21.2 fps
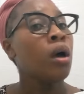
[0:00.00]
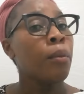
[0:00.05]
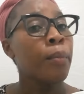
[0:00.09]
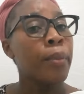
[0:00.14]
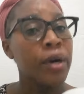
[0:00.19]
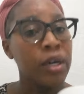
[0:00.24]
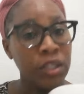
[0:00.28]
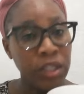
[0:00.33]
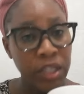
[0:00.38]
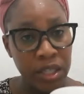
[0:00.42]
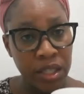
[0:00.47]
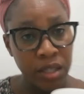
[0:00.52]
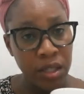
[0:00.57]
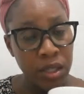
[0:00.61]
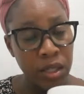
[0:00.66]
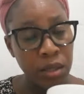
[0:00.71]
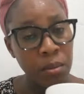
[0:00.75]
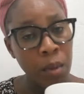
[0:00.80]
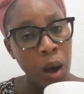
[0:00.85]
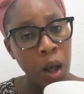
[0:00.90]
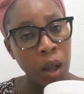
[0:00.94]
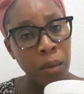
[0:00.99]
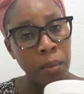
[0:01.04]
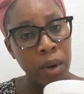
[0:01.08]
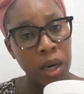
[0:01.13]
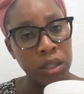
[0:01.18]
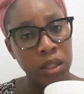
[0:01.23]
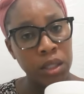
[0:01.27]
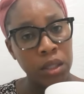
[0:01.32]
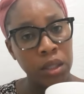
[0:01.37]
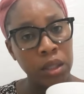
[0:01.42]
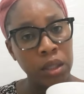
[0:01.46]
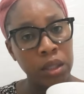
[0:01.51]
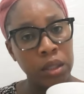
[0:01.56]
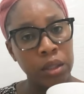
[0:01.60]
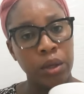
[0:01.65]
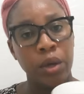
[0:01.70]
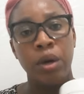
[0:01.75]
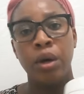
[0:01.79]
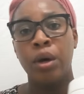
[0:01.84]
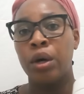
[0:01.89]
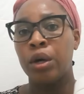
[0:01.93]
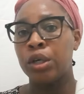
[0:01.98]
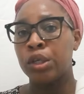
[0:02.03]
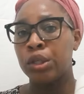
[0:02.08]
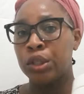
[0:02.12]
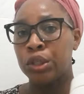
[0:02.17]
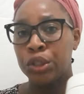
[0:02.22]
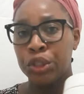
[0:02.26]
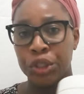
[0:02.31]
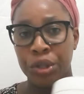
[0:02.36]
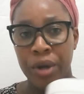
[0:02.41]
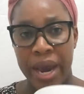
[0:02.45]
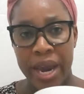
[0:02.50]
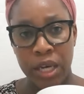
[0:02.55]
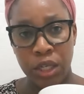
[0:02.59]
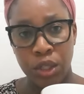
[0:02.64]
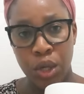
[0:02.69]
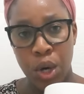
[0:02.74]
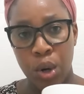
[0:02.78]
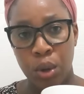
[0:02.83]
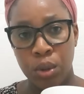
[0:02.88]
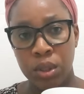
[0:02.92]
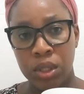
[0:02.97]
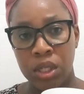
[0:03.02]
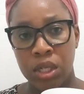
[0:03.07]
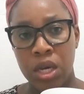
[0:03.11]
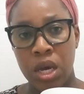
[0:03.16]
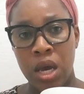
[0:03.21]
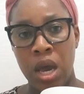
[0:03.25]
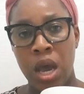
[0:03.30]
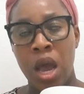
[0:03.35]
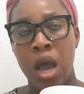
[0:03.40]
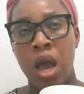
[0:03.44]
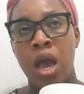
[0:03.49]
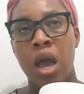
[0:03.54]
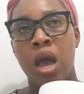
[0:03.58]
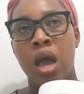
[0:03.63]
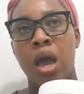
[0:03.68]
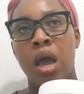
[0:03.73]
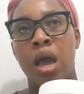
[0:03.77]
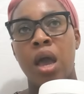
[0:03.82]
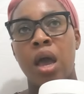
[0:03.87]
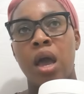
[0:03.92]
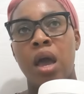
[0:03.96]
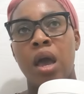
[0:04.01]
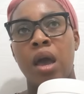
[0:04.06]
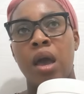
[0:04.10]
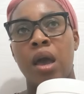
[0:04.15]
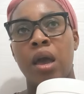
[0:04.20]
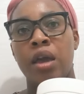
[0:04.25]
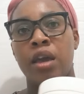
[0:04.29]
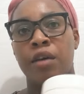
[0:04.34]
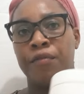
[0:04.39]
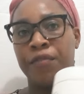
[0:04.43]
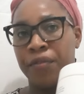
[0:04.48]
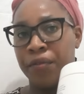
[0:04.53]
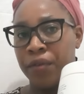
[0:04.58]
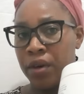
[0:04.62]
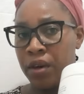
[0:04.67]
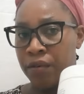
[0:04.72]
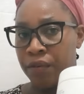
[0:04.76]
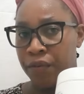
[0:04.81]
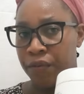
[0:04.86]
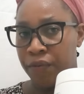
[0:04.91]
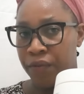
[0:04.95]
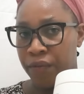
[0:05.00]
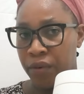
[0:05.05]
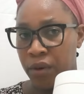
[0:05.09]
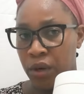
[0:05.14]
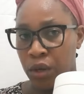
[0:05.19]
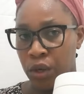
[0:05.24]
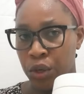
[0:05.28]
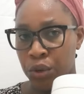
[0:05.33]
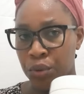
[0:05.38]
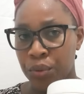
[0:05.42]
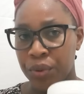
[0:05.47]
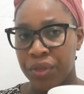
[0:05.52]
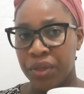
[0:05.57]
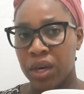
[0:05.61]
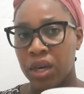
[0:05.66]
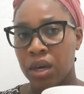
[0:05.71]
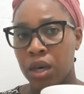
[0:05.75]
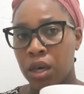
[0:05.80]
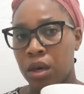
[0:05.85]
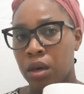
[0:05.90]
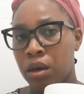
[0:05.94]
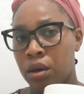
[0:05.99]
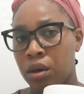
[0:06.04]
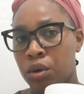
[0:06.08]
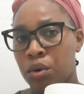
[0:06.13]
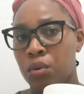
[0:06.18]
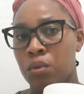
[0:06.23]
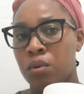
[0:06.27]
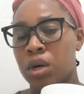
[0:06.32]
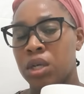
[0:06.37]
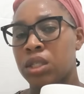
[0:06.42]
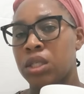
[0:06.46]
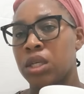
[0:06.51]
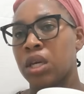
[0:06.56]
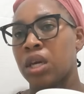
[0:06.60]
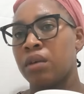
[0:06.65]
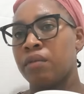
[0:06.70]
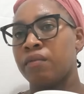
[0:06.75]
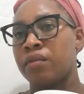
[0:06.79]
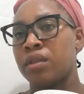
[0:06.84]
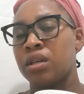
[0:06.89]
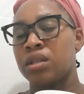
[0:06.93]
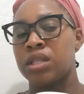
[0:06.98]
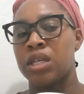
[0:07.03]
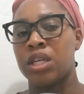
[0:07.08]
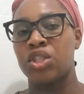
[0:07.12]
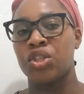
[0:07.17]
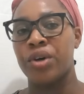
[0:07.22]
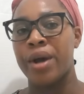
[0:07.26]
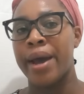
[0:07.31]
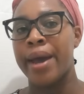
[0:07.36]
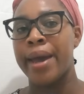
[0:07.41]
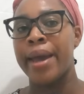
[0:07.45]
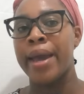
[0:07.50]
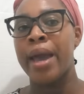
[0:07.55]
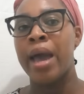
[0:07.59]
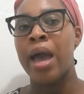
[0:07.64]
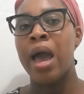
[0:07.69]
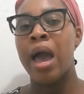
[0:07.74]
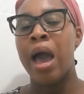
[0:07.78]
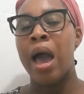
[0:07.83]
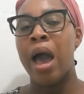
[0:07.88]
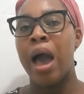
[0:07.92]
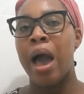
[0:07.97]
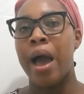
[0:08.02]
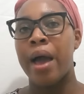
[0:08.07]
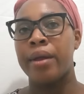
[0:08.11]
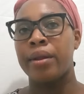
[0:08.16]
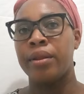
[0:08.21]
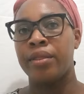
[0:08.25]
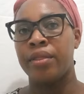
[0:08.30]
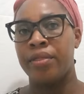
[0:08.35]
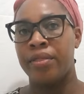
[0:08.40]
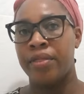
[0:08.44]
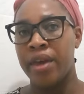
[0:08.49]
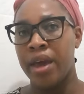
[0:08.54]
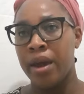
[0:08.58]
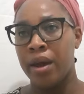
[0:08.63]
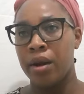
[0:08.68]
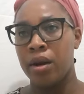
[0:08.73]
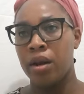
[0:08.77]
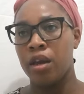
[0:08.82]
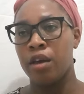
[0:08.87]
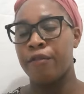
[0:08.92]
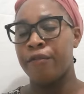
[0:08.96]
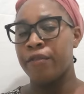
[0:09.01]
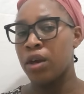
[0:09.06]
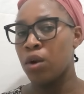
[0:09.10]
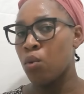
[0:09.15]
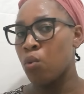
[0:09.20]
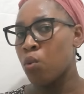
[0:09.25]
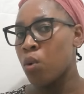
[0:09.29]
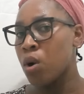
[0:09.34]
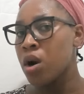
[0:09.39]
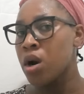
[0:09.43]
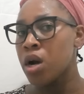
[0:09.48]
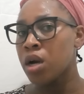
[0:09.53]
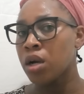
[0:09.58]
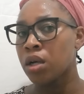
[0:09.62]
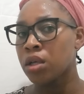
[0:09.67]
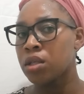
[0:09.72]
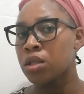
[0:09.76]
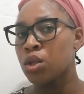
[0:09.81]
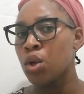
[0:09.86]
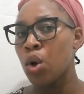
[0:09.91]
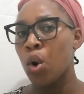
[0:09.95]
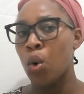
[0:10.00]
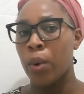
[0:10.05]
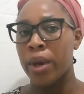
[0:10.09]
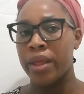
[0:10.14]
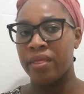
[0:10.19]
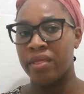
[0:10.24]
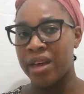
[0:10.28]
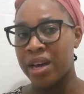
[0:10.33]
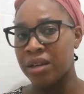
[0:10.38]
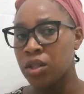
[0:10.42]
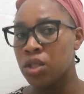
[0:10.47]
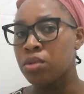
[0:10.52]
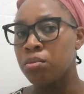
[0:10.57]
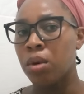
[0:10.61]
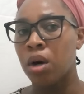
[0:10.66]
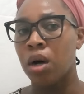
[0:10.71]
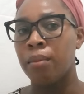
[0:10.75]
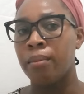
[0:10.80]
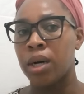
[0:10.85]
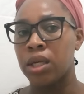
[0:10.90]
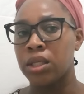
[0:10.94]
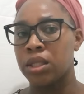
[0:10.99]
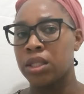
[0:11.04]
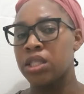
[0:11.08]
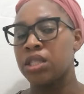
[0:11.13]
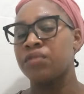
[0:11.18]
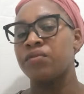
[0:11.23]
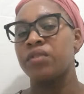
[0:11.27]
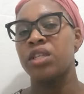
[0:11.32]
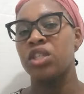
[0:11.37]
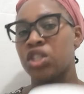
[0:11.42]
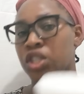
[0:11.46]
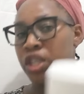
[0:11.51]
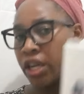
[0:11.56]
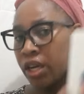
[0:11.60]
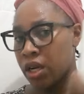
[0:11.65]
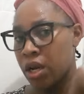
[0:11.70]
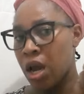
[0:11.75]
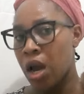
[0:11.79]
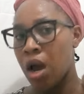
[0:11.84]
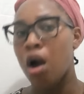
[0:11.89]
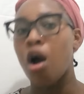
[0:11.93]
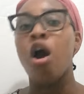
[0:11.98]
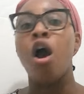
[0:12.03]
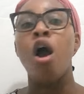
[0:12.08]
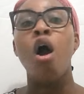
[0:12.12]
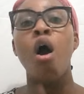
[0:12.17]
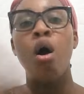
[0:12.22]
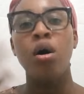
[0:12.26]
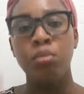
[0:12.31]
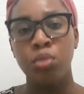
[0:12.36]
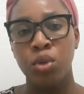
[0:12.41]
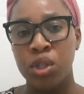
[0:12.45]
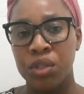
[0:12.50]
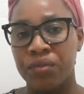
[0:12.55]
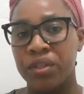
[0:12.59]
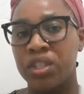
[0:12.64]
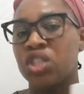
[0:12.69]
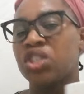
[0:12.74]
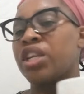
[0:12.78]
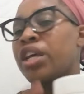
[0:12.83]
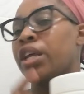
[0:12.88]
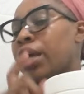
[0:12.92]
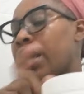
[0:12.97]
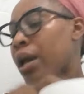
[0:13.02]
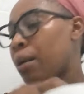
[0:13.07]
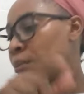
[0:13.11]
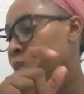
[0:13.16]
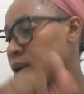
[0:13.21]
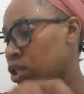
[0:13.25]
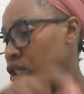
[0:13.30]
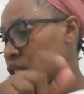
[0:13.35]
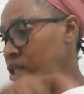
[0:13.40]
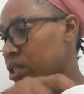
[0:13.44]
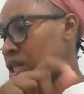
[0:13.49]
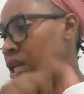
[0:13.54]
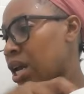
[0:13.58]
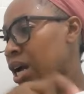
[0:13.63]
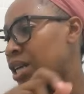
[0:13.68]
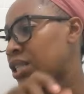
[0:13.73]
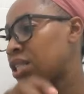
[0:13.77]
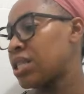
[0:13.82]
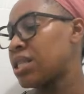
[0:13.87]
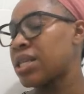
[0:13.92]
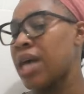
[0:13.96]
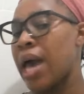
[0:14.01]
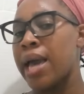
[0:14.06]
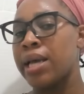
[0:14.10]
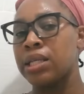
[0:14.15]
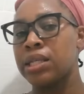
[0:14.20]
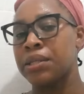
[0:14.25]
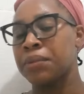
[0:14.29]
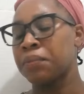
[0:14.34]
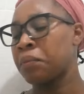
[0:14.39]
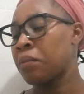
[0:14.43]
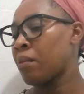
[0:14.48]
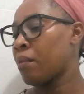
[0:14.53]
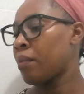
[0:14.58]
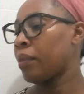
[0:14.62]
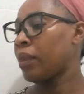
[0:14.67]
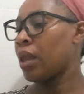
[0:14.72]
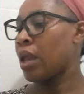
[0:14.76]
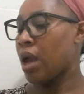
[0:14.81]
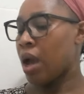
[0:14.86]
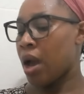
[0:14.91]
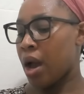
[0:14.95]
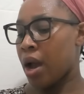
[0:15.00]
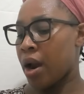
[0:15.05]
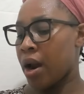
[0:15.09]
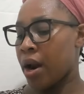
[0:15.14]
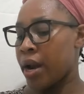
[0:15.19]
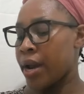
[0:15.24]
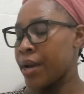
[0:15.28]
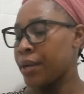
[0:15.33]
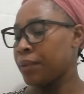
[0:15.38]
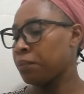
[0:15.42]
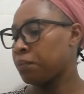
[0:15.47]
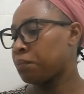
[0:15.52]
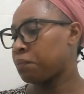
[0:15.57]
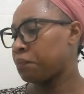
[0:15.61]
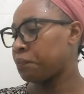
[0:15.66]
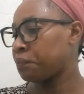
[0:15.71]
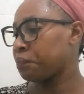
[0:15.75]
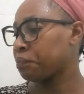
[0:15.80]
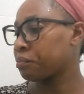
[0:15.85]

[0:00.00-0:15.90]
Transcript: purchase the small bottle, try it out. If you think you want to give this a try, and then if it works, no, when that small bottle is finished or almost finished, you can purchase the larger size. Alright.